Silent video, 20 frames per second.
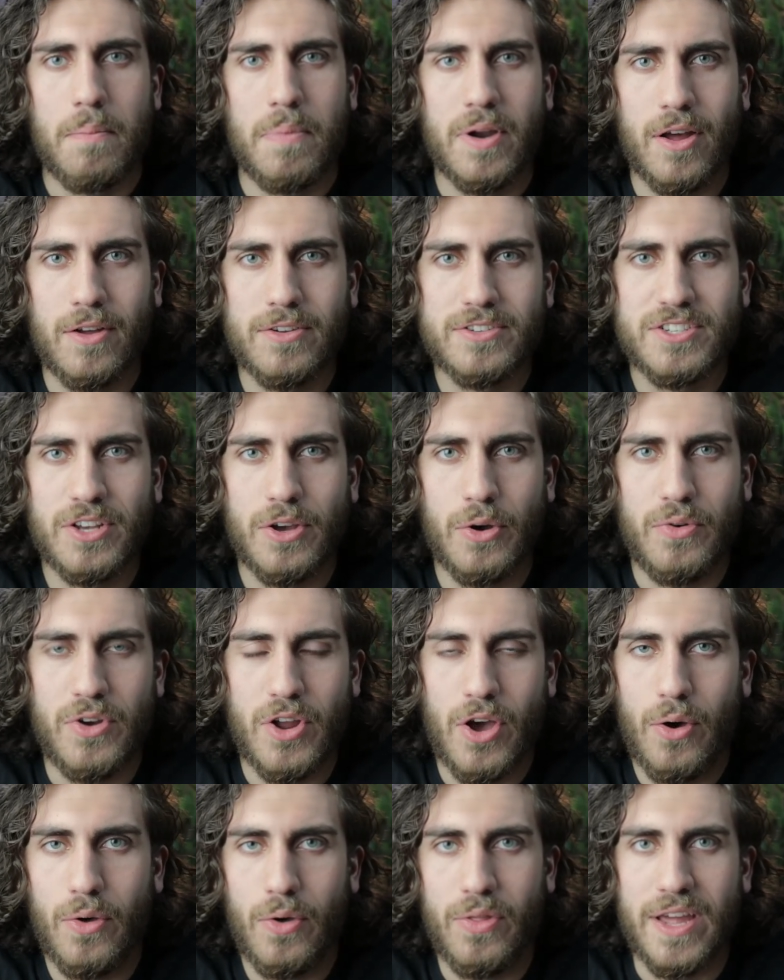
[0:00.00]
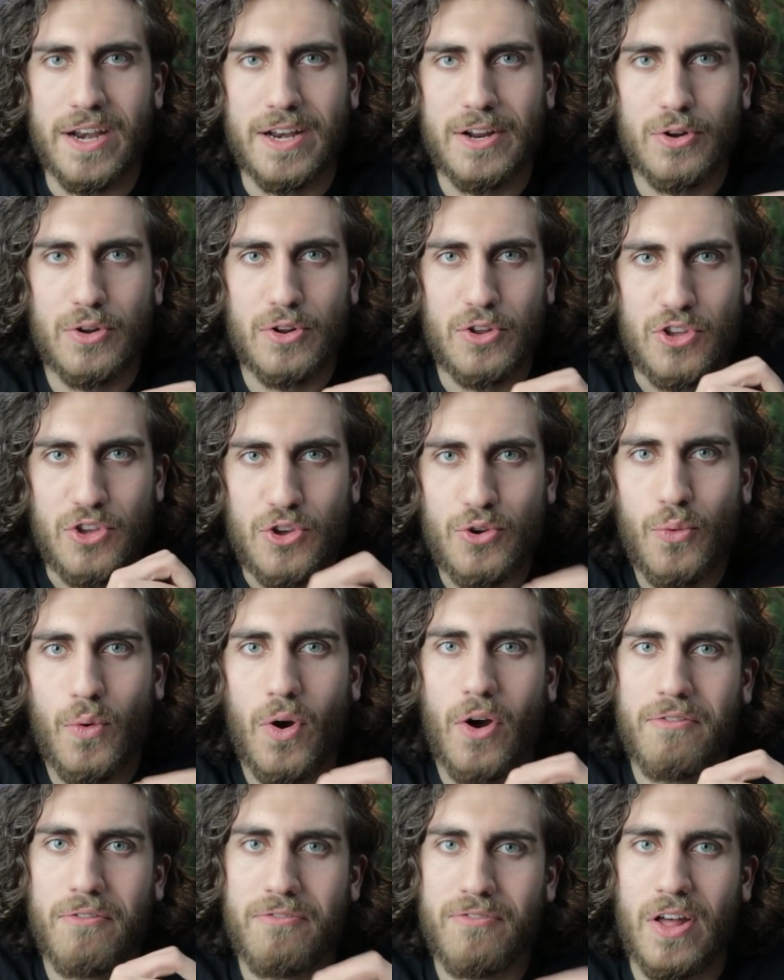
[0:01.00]
but also know that
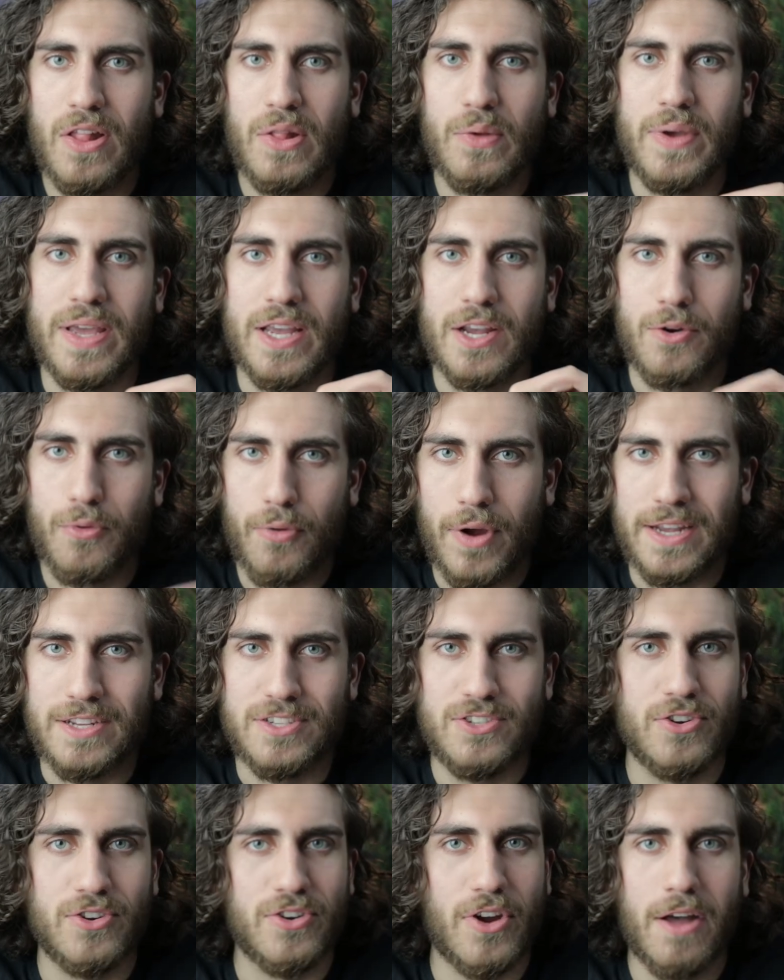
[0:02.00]
you are following Christ.